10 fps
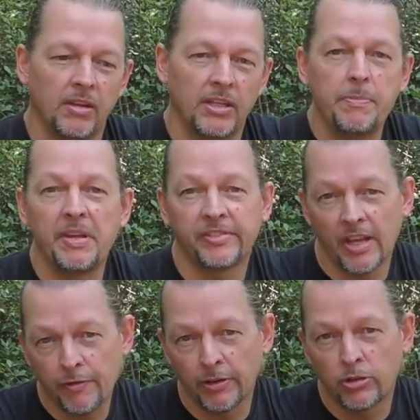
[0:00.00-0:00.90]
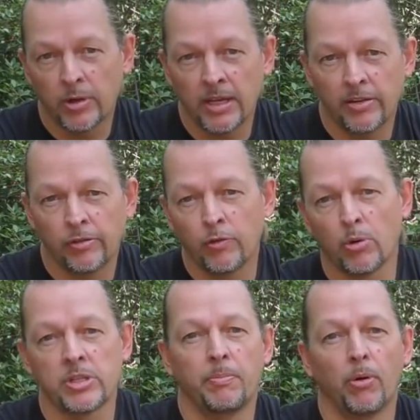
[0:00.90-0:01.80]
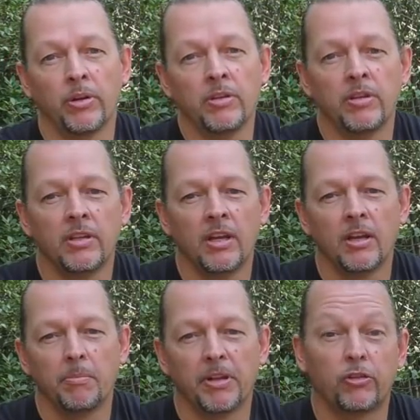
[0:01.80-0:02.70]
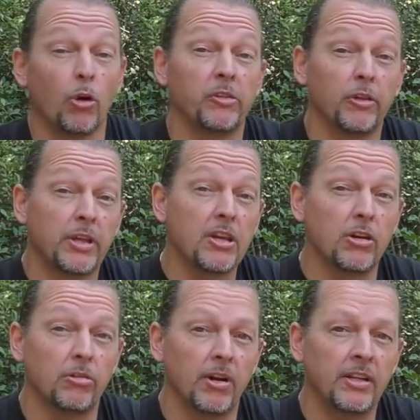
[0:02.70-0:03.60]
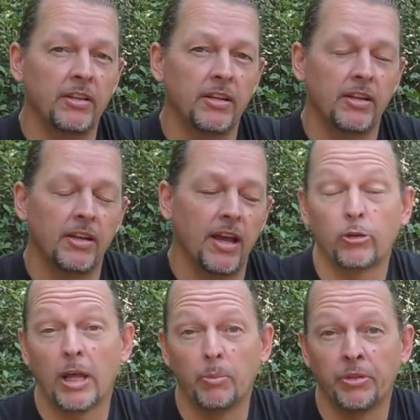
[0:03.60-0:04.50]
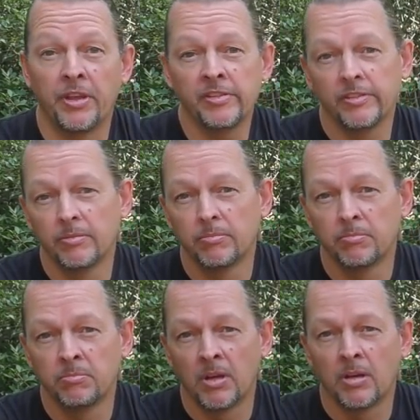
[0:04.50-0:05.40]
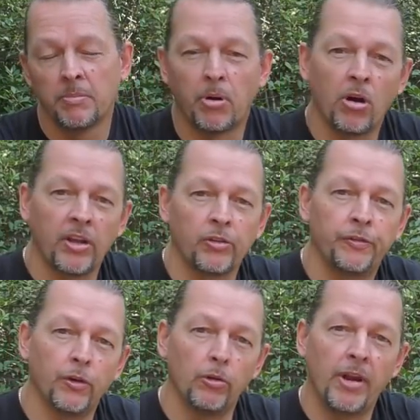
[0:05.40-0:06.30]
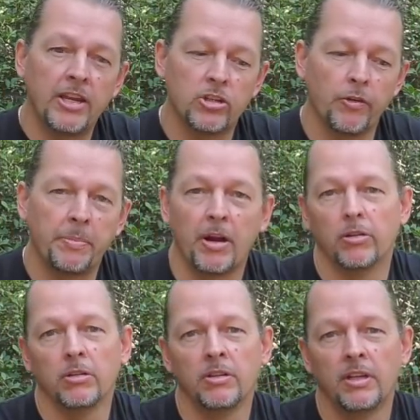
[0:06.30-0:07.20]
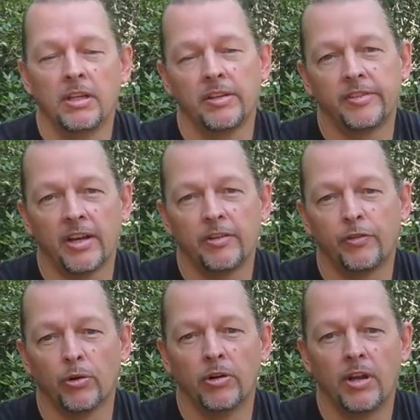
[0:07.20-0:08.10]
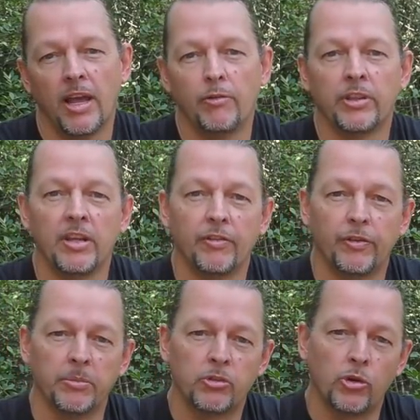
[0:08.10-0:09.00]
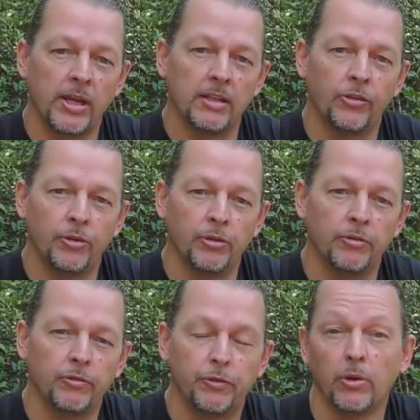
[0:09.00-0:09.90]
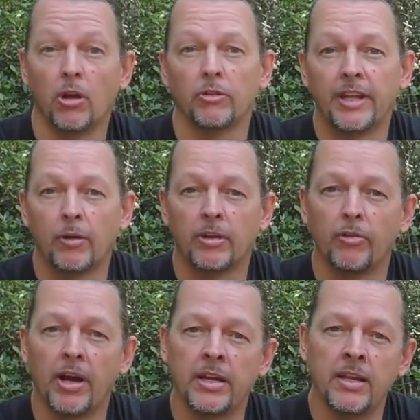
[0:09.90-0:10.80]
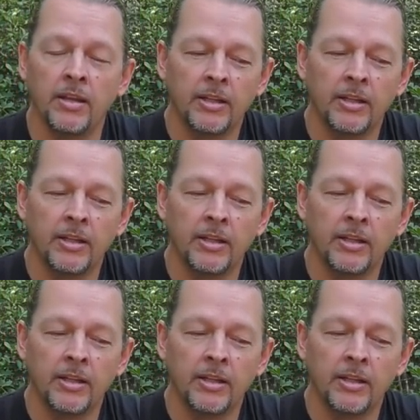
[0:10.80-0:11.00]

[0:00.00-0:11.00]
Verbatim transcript: Keeping safe on the trail is of course important, but so is looking good, right? And to help with this, POC has a full range of apparel designed for everything from trail to full-on downhill riding.